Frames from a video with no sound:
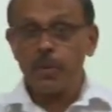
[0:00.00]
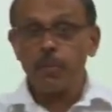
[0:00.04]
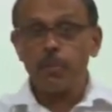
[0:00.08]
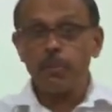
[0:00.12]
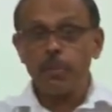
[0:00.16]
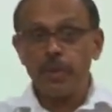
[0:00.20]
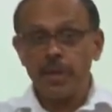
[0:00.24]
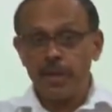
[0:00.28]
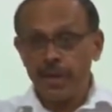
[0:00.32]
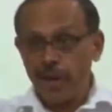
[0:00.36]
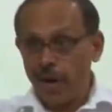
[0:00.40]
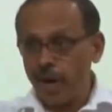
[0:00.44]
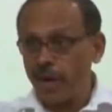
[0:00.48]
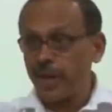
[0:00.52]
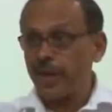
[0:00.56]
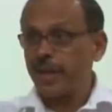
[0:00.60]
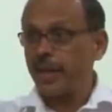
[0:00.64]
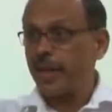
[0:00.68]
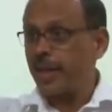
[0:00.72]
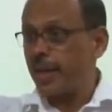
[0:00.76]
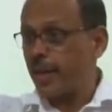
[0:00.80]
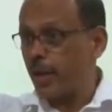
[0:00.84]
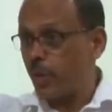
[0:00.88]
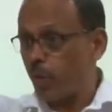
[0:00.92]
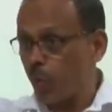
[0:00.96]
up
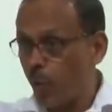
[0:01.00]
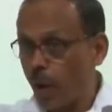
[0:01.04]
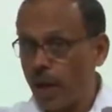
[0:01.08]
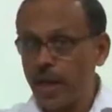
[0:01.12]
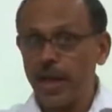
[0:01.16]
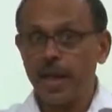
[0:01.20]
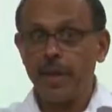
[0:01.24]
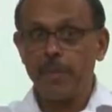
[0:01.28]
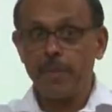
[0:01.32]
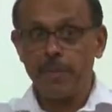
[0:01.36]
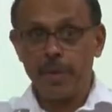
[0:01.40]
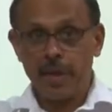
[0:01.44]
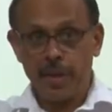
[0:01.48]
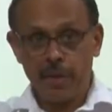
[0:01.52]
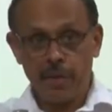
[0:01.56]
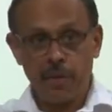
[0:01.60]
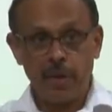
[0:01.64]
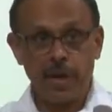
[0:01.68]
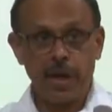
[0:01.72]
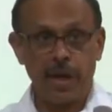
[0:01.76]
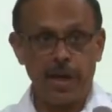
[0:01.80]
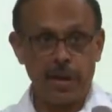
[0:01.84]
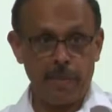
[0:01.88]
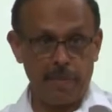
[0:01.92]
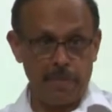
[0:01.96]
periodically 1 MB,
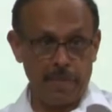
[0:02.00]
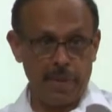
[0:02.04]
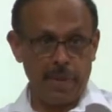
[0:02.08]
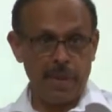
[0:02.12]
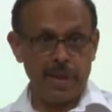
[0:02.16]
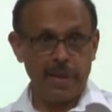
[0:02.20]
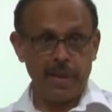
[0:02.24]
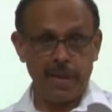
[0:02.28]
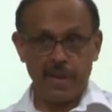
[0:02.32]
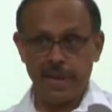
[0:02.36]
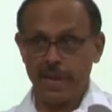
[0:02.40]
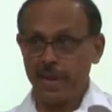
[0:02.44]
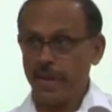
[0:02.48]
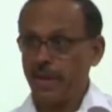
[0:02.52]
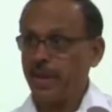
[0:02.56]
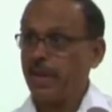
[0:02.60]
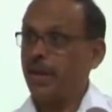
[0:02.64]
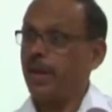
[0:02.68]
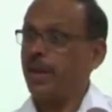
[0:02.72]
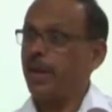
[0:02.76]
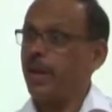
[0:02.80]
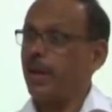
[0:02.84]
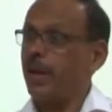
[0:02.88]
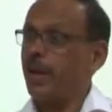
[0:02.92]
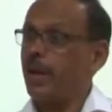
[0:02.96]
1 MB.
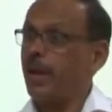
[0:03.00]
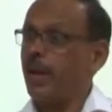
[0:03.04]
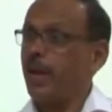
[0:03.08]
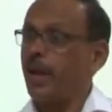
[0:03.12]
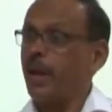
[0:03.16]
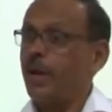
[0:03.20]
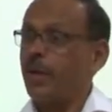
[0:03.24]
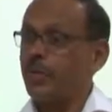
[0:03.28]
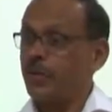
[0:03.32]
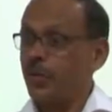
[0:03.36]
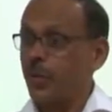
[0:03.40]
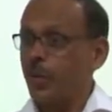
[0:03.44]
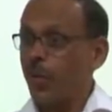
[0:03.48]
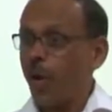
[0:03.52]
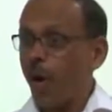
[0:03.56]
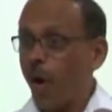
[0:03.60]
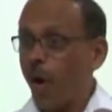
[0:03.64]
So